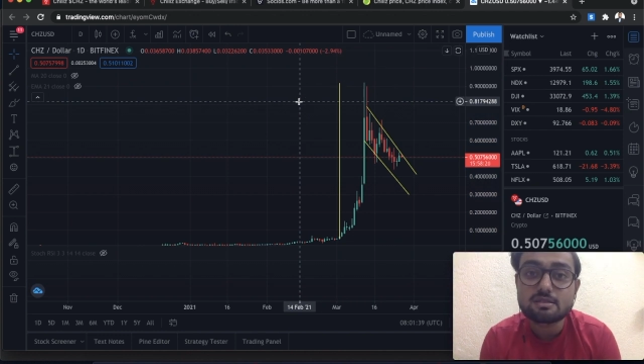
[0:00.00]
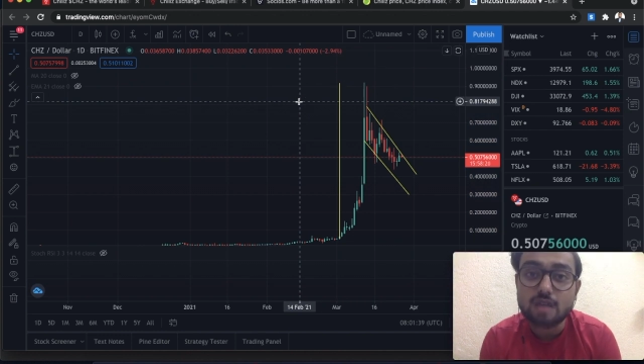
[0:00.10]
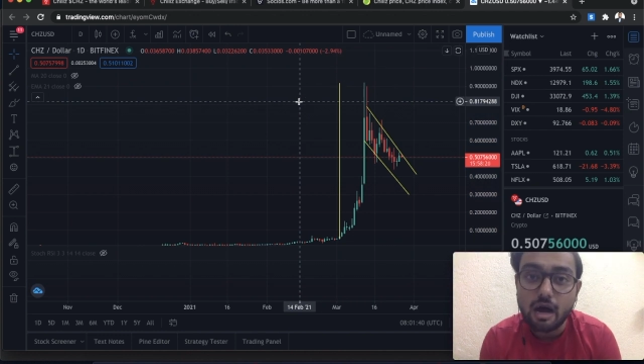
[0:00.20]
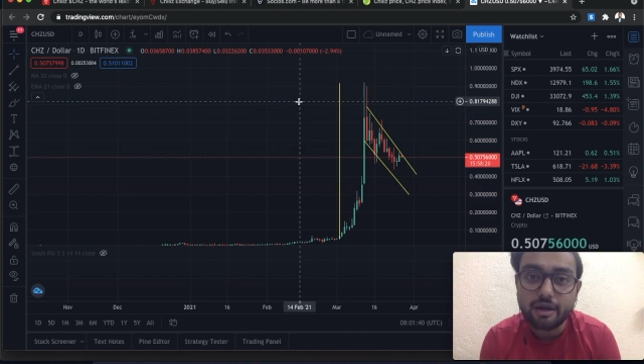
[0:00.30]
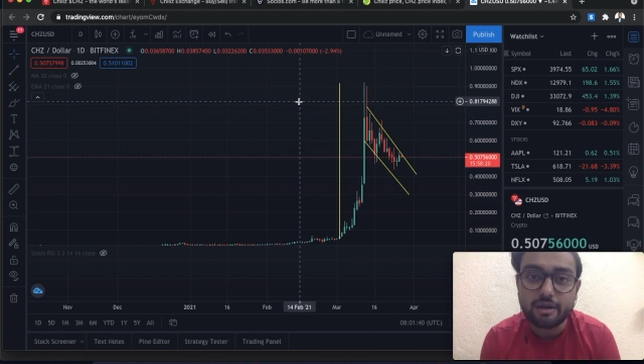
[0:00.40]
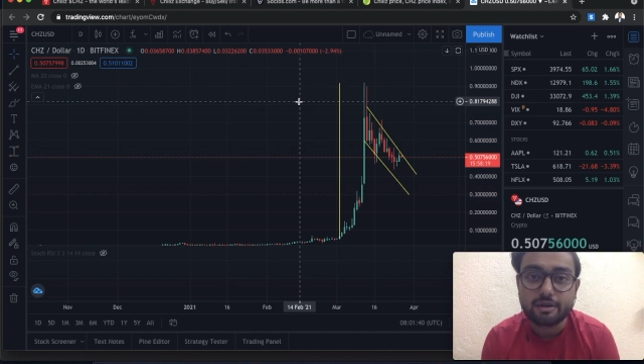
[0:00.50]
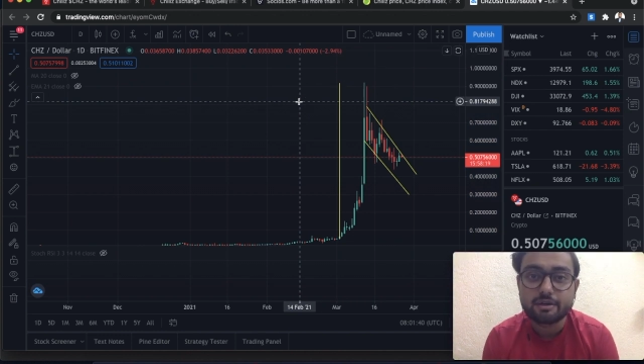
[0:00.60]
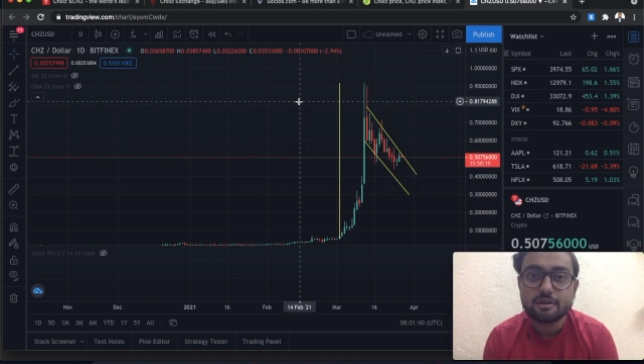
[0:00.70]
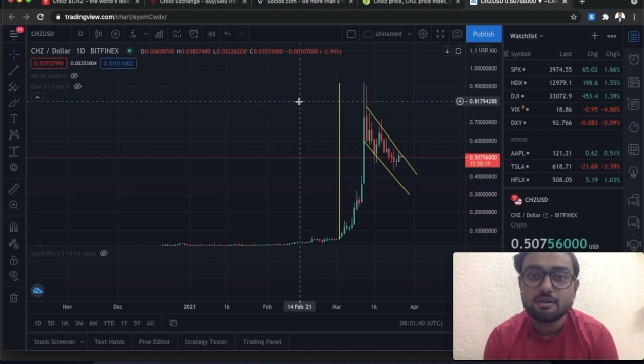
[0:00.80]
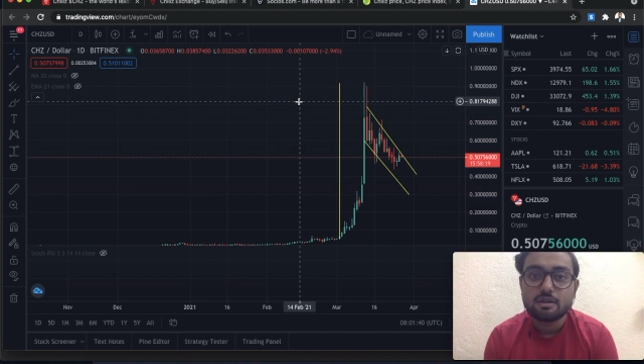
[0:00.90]
target
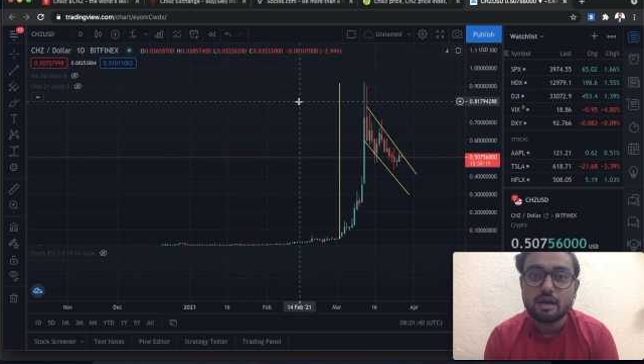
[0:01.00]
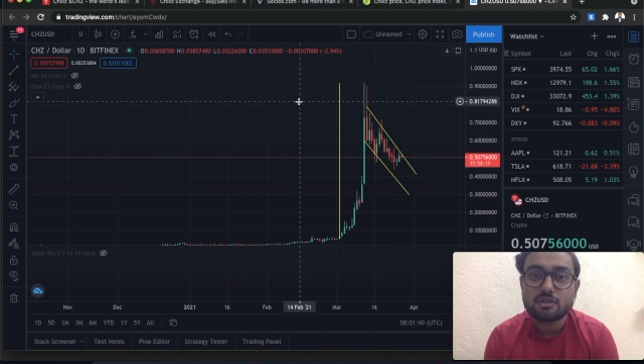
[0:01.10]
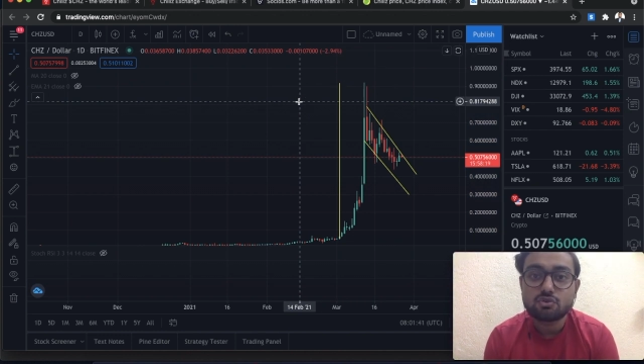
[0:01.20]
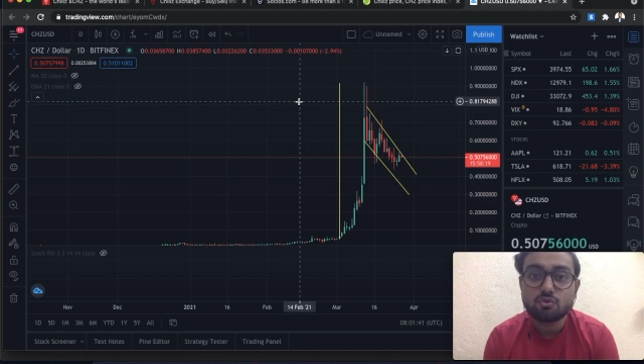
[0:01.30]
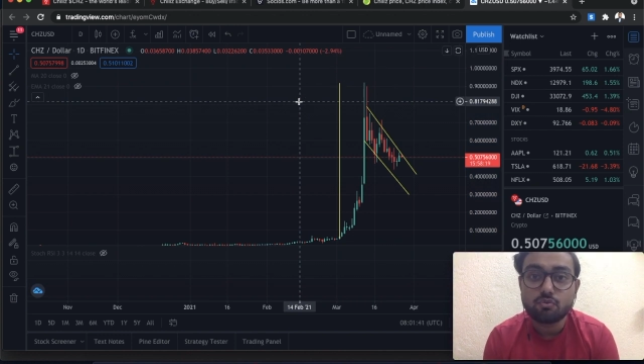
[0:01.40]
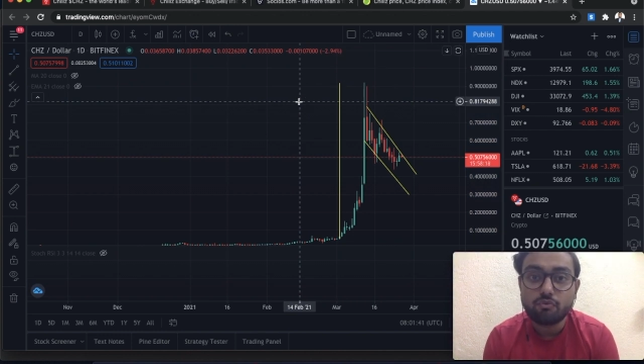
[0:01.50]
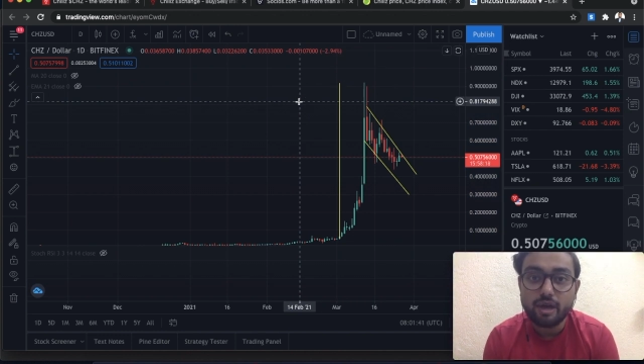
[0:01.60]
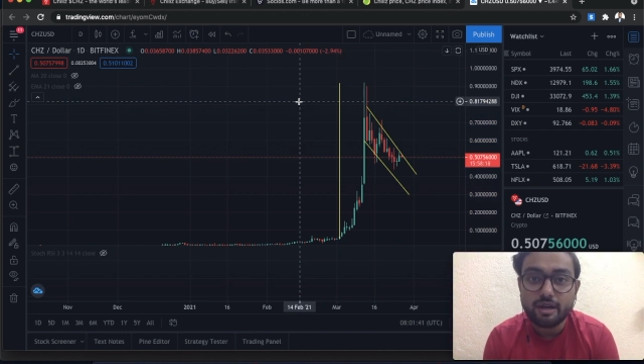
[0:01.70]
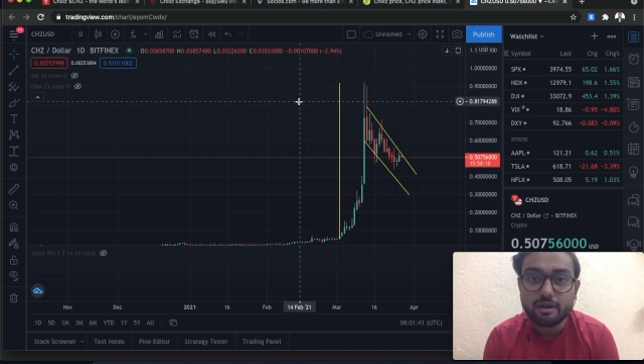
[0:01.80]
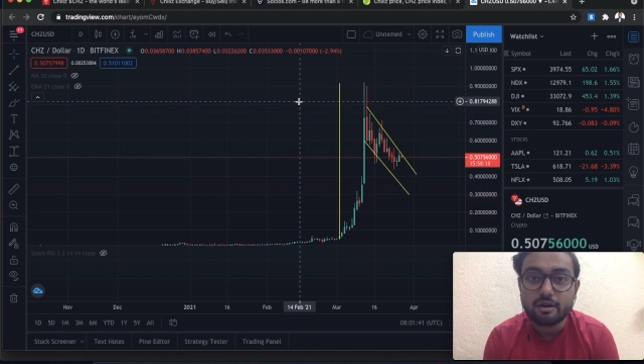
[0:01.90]
as to
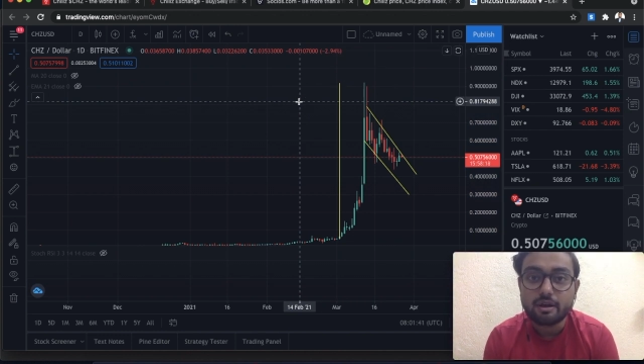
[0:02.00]
when,